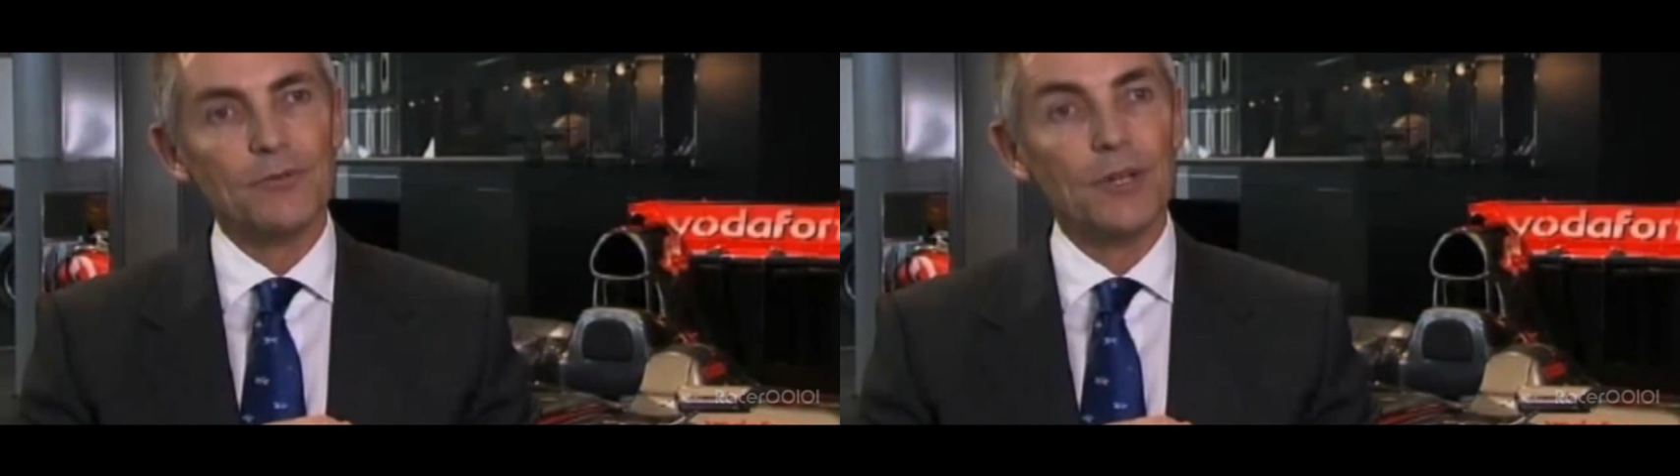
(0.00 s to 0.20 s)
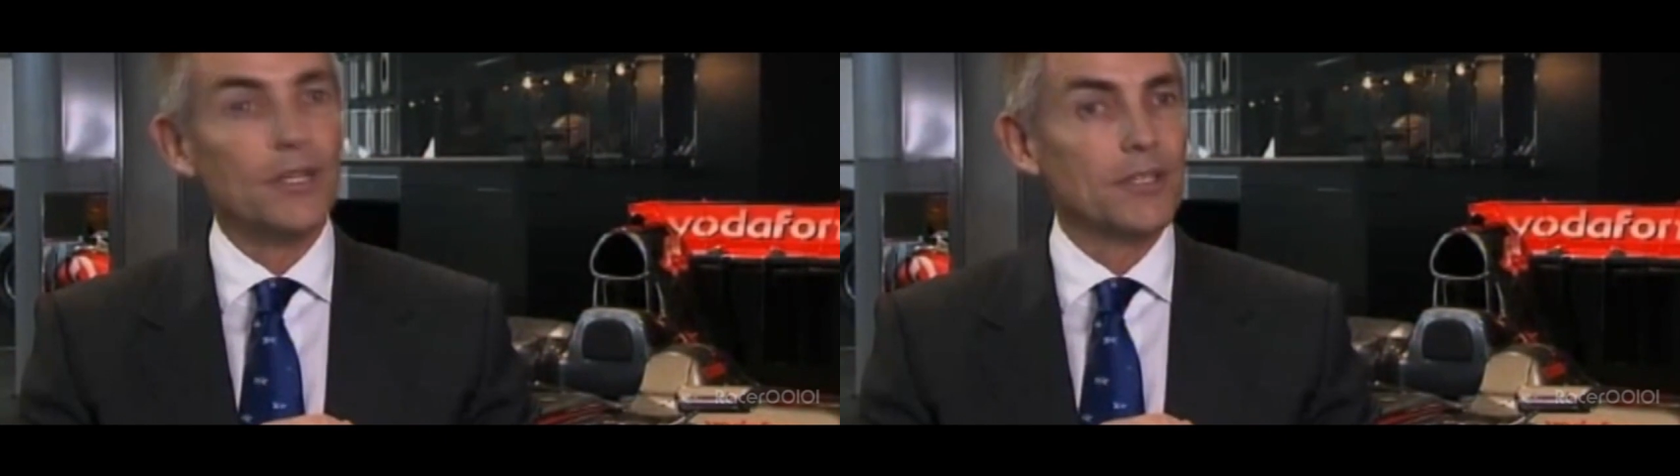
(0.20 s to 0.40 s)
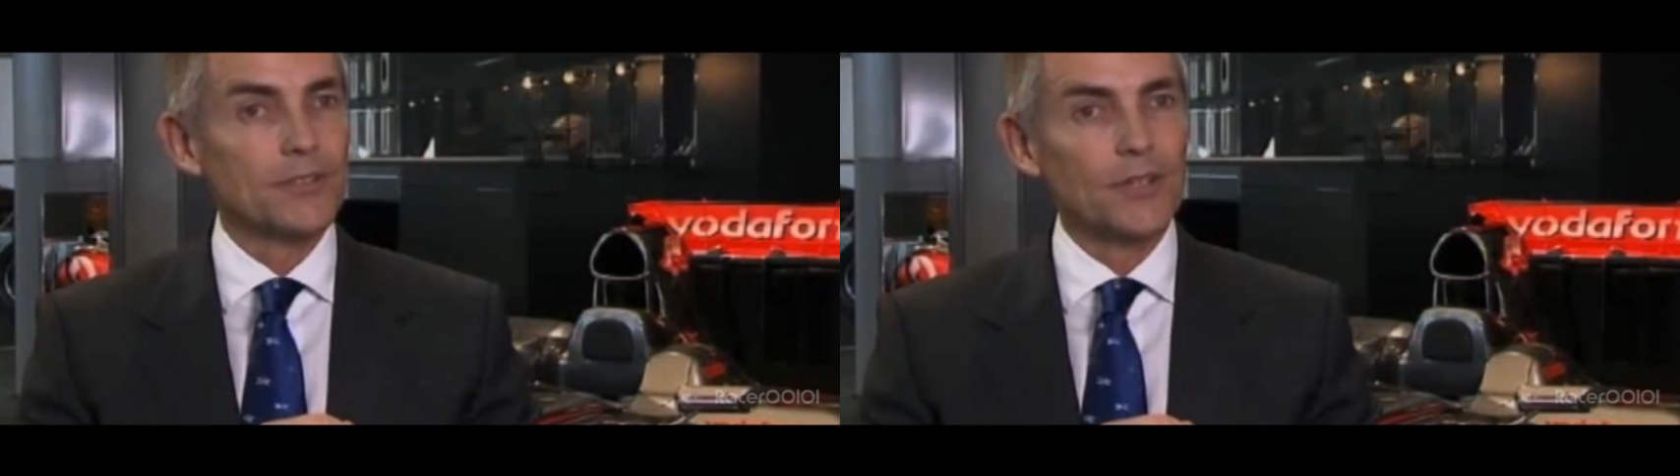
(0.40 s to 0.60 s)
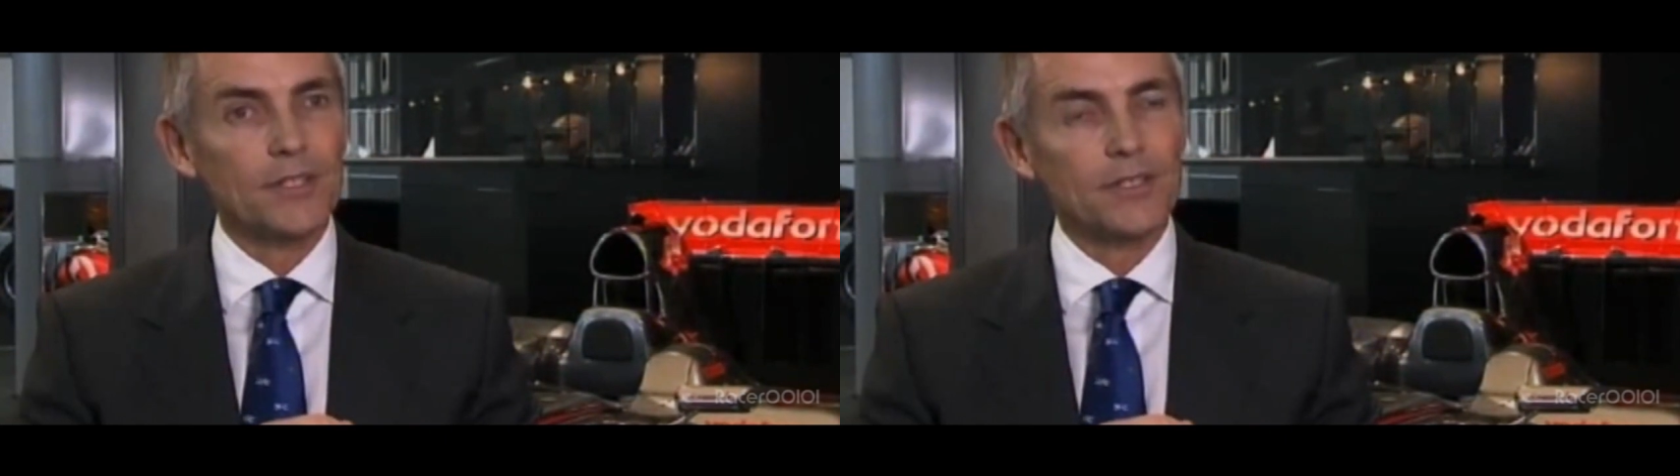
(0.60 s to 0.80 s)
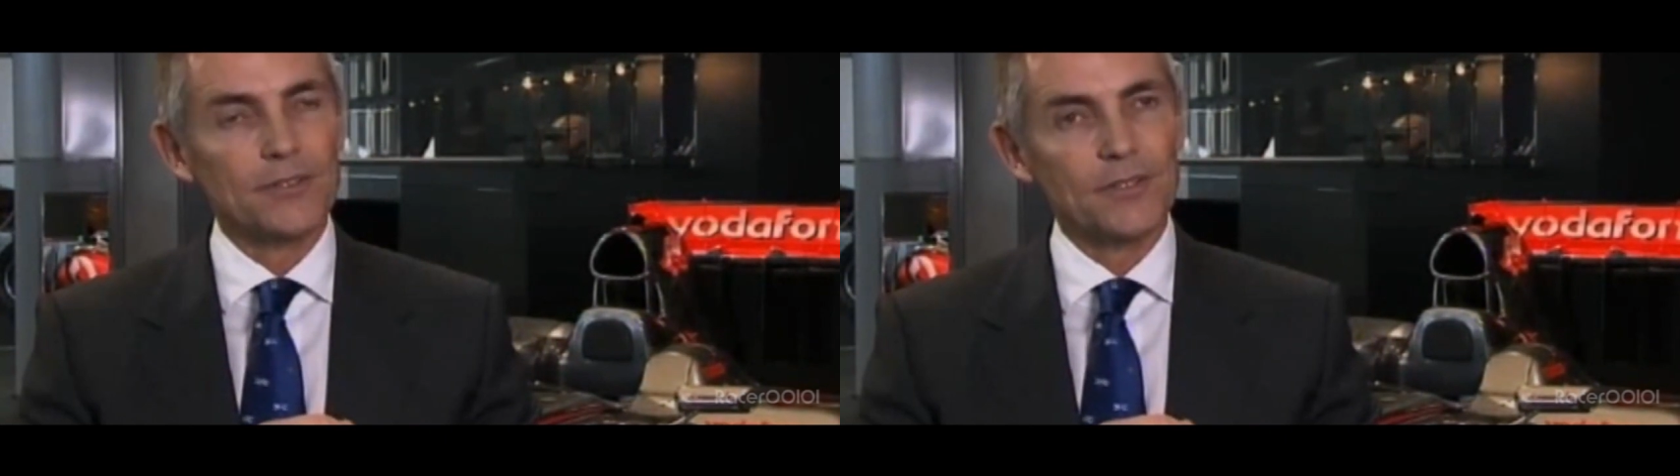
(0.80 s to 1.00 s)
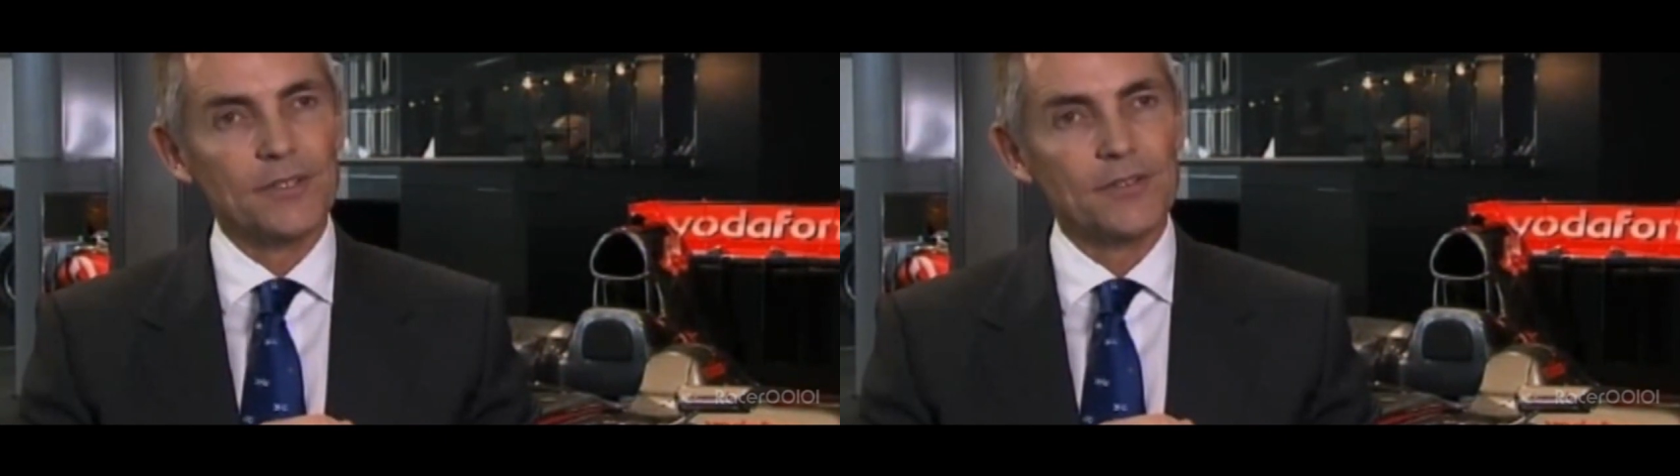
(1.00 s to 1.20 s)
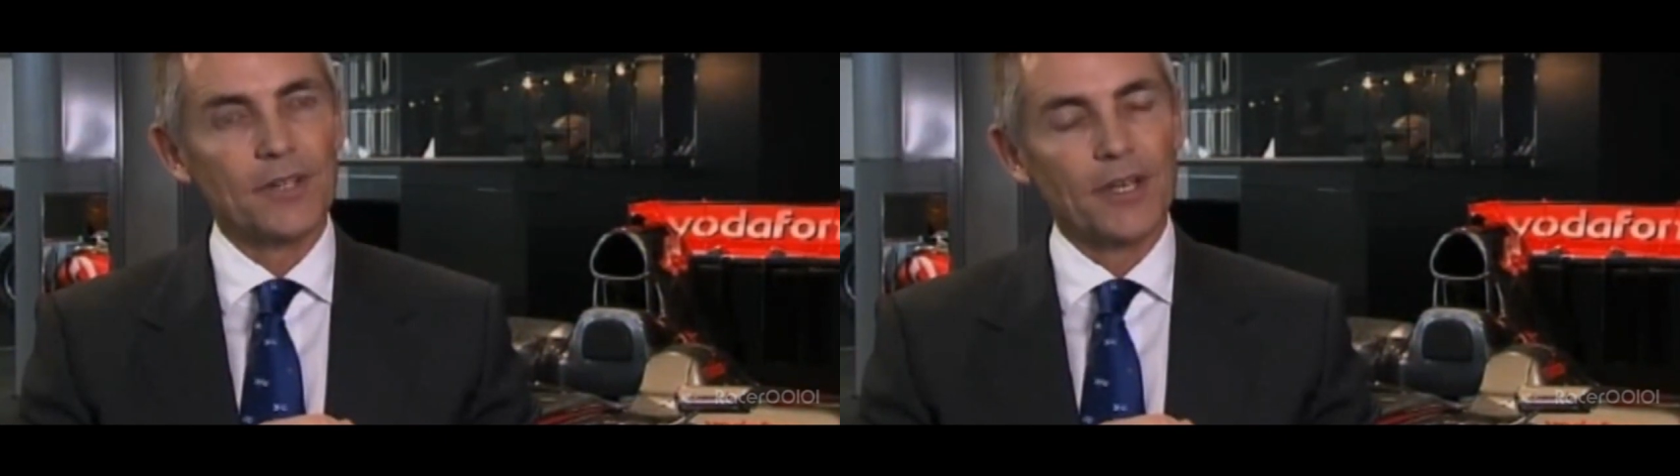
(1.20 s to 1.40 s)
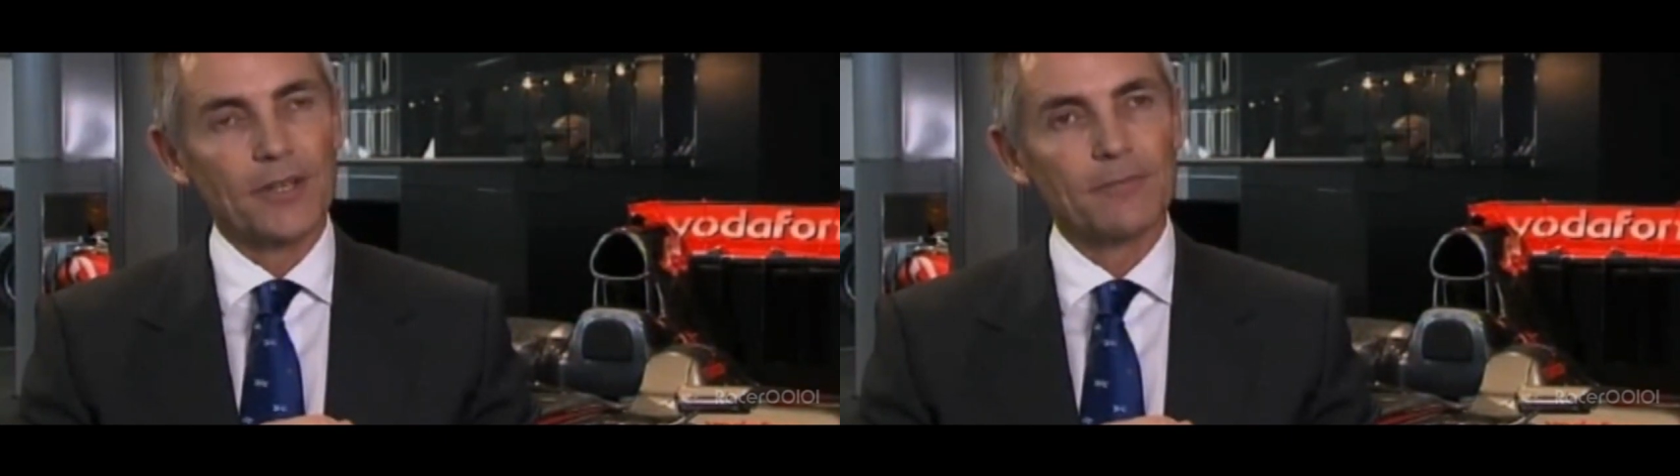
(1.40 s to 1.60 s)
really exciting
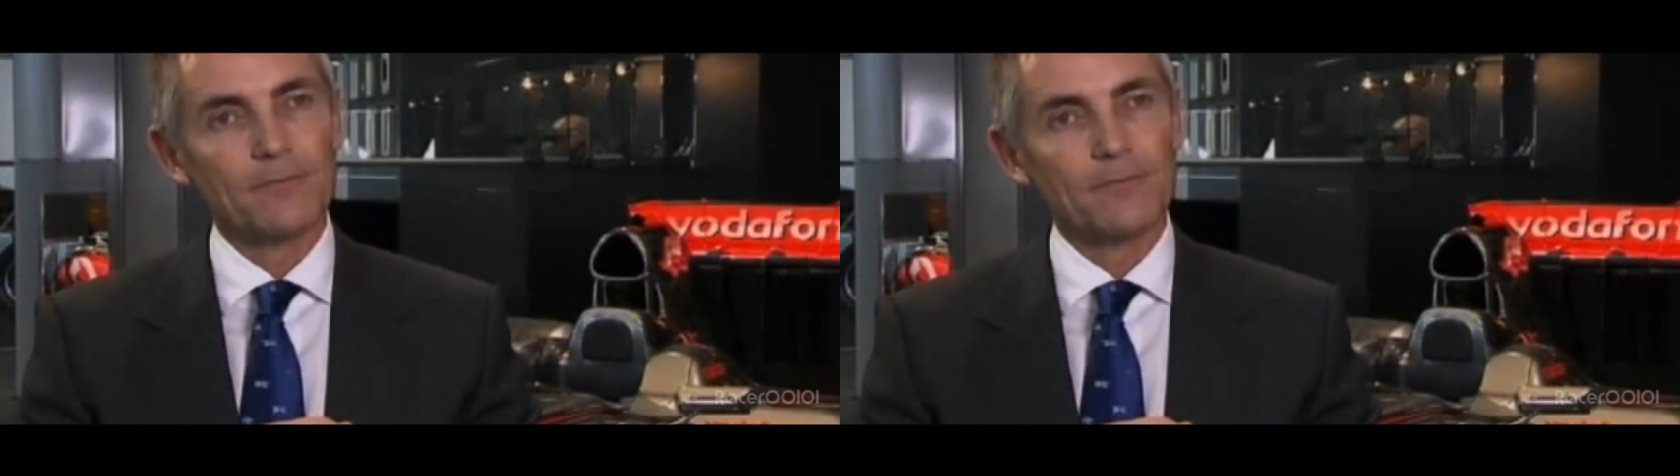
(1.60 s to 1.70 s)
together.